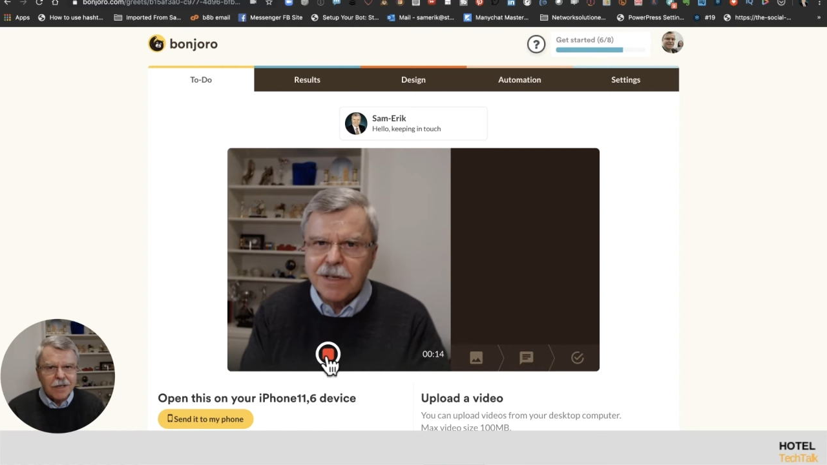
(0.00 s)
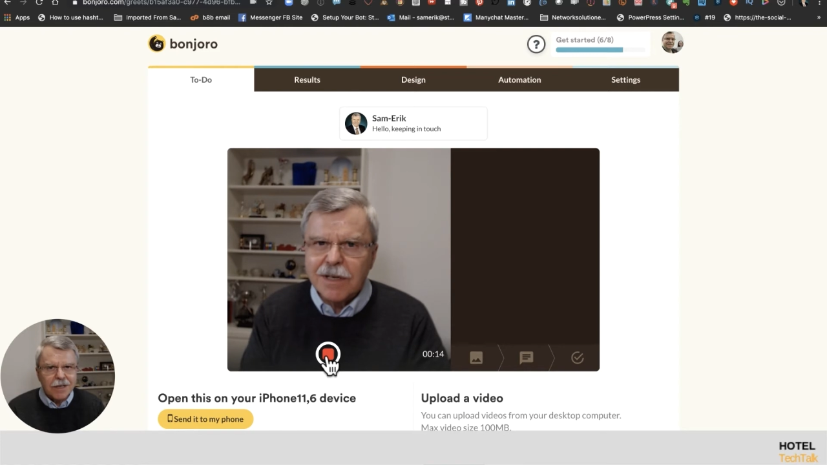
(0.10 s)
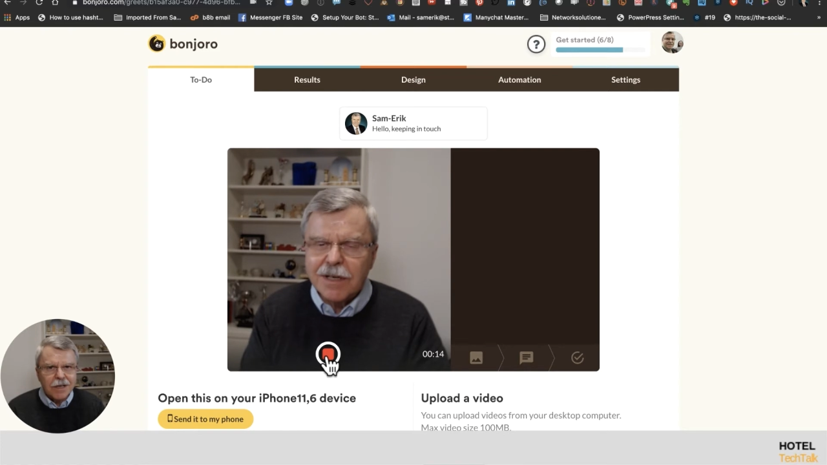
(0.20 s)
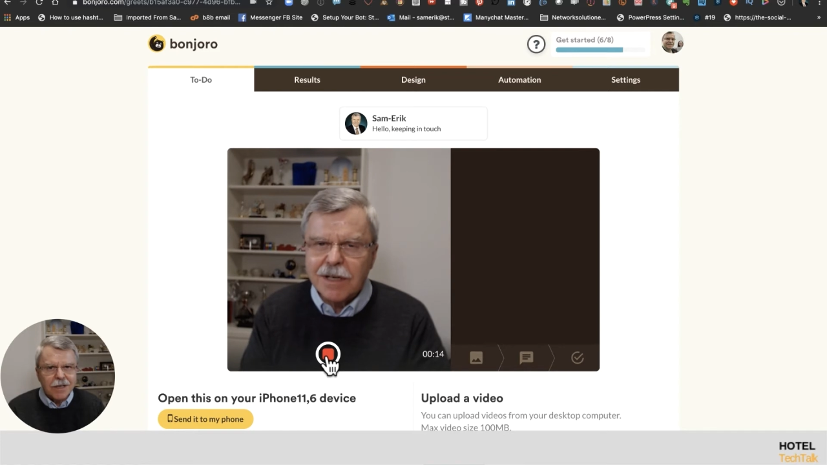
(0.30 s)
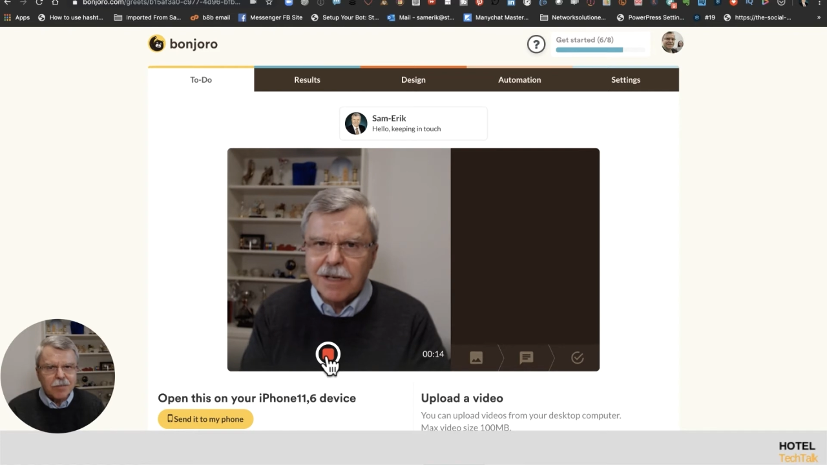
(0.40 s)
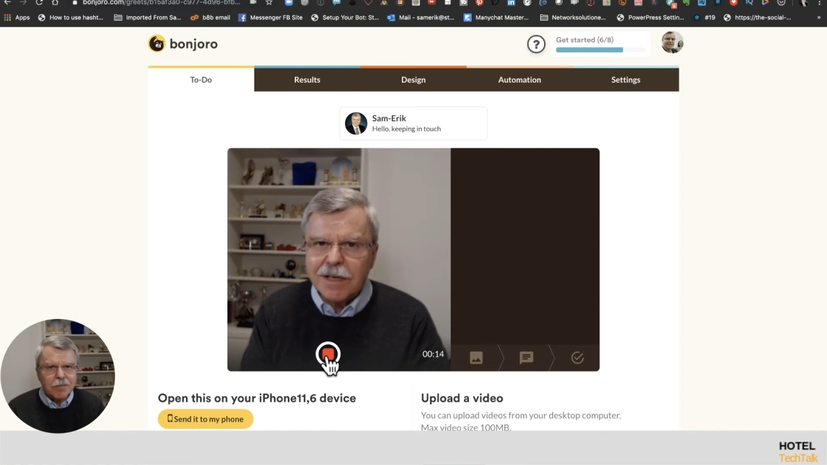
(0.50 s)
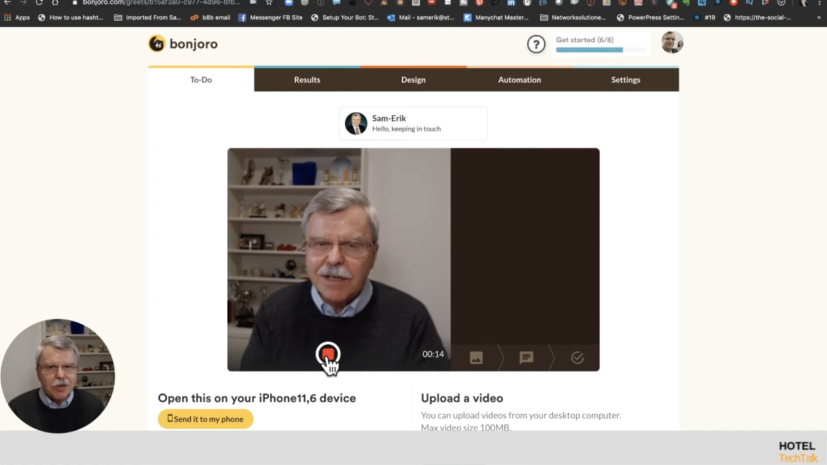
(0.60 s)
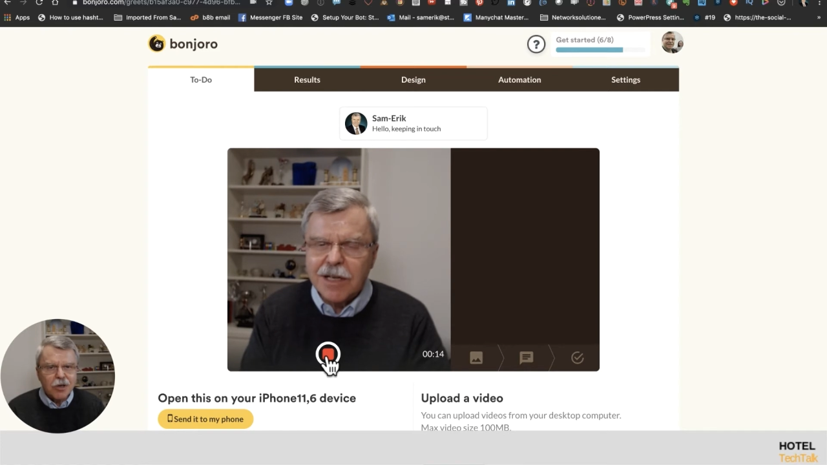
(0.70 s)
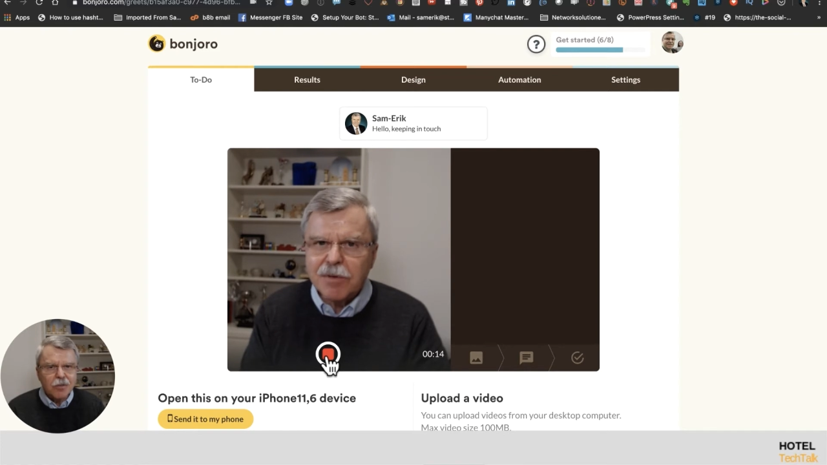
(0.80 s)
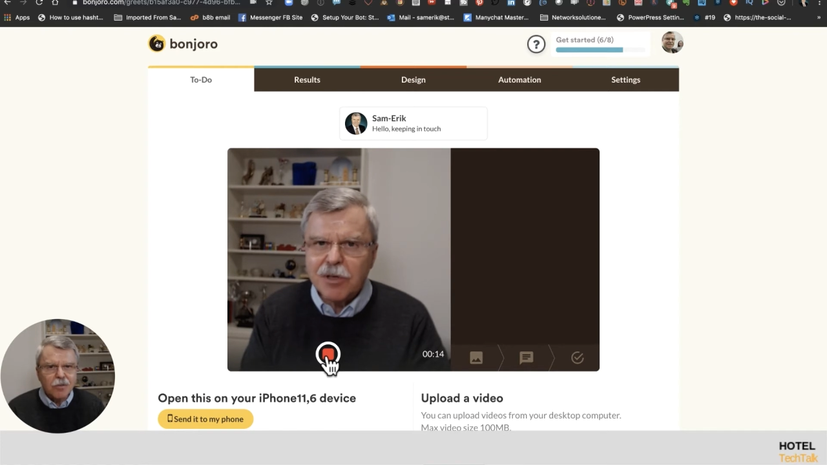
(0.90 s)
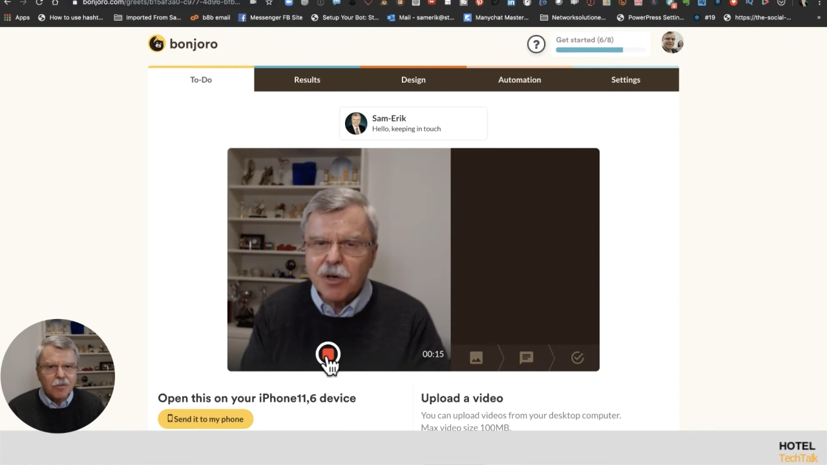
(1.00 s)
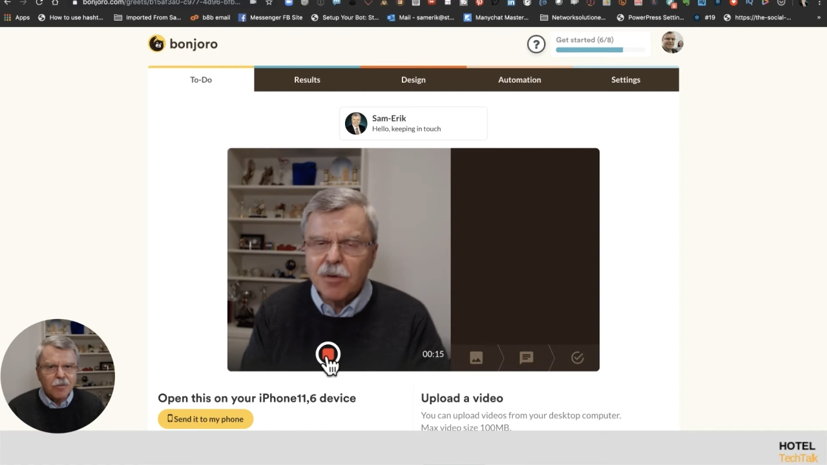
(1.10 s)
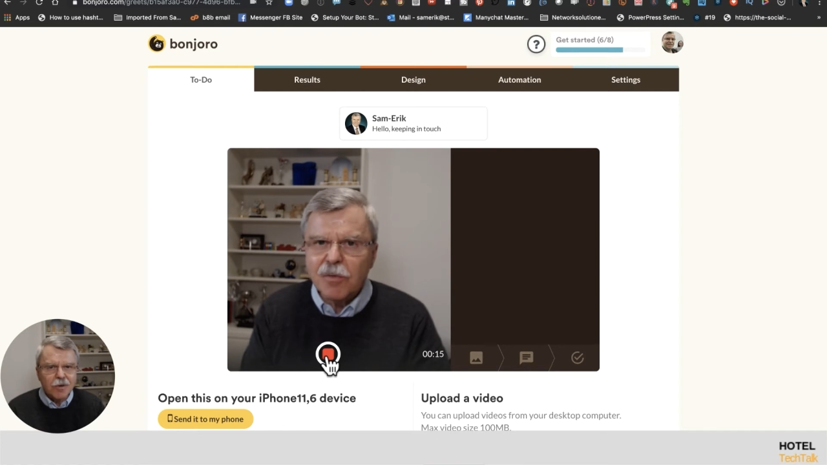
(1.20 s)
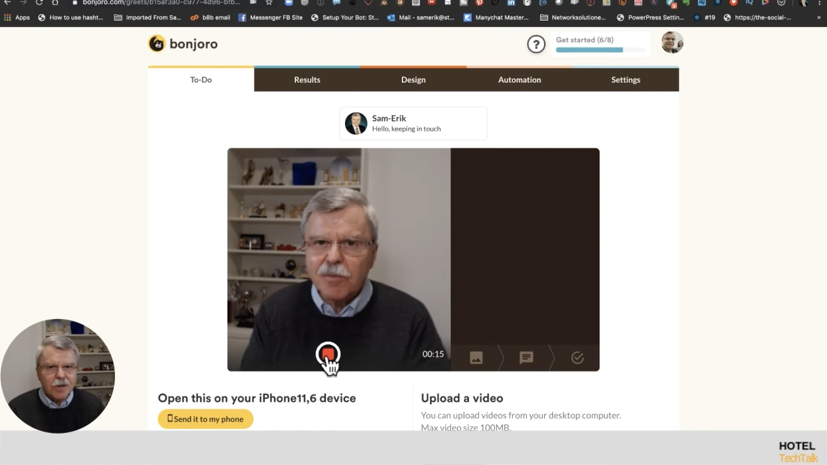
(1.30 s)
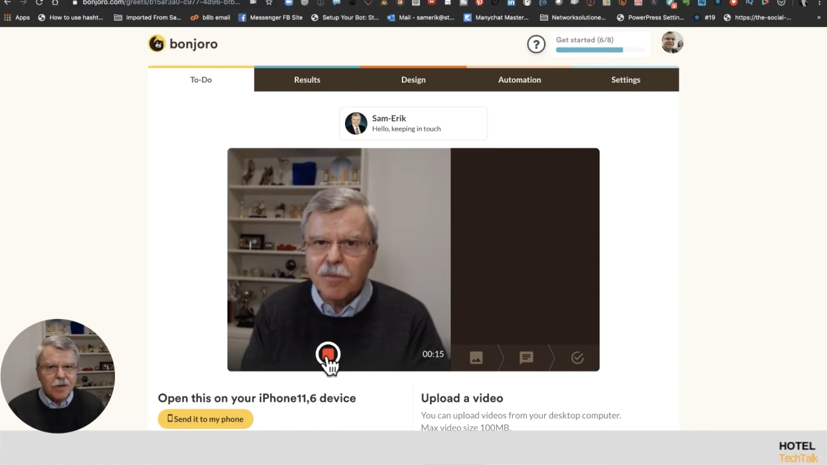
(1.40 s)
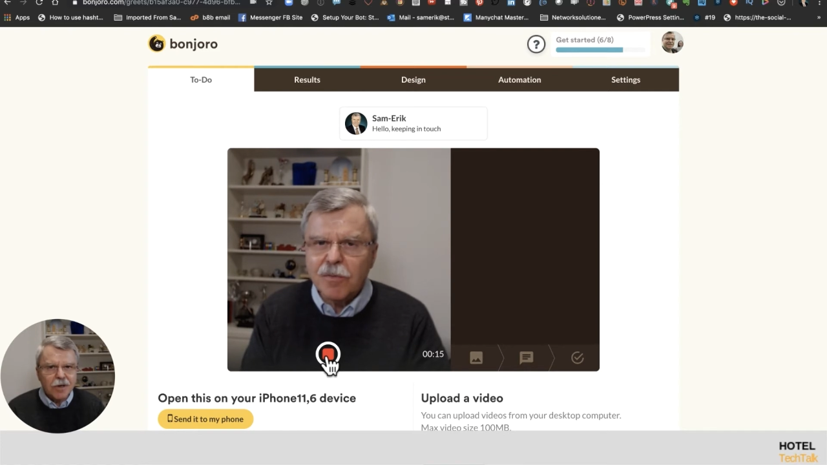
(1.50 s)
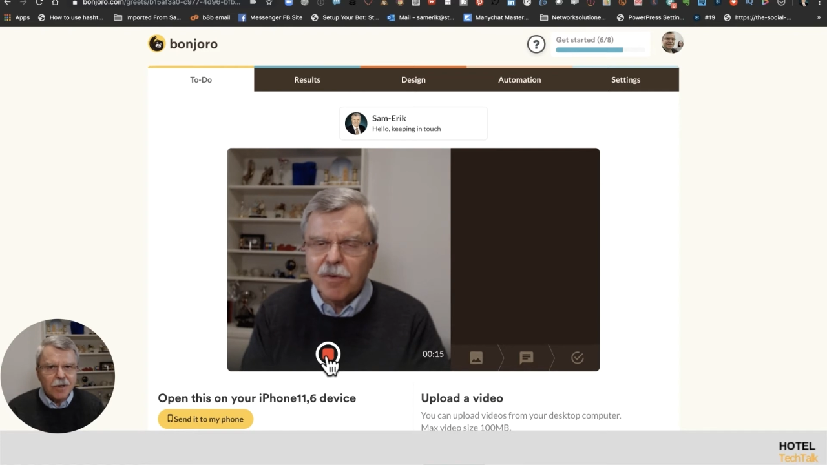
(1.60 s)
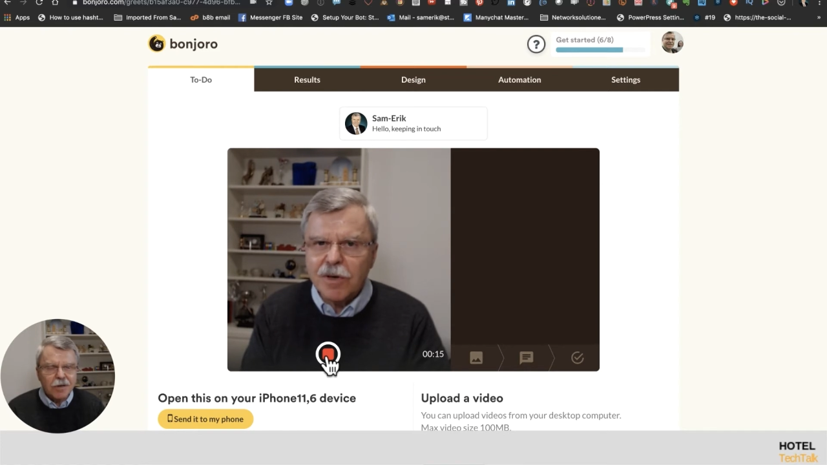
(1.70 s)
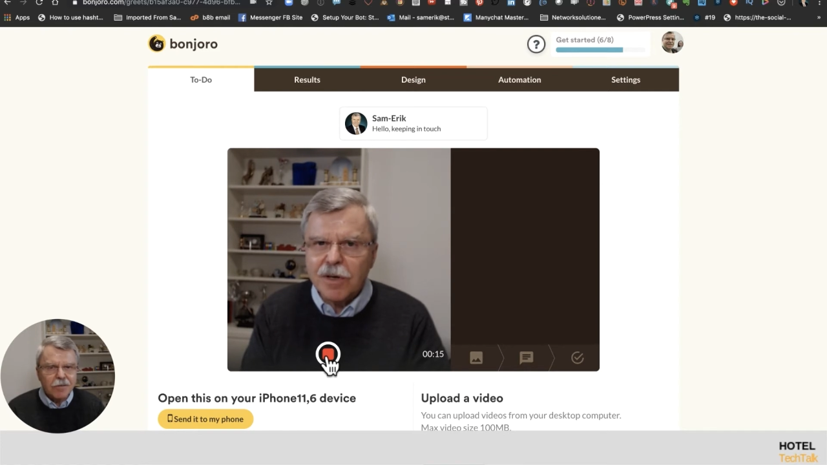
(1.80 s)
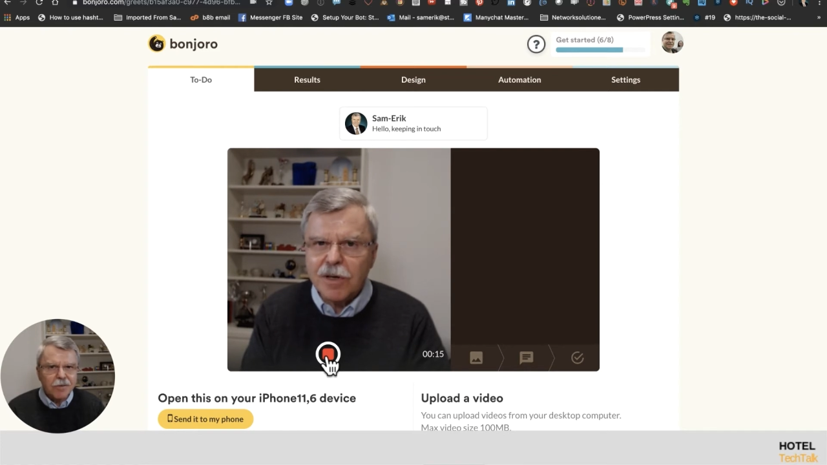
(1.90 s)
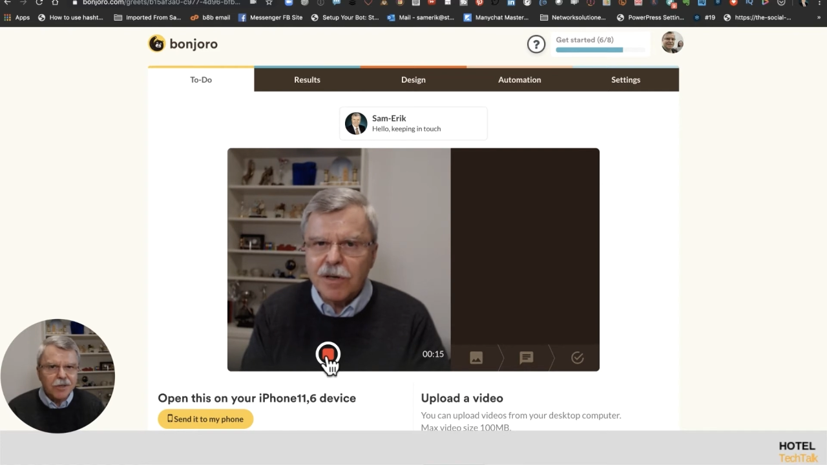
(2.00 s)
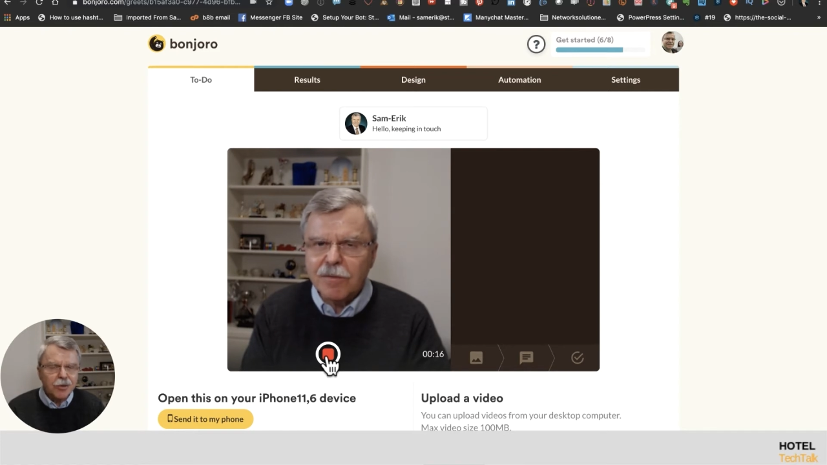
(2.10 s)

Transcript: let me know when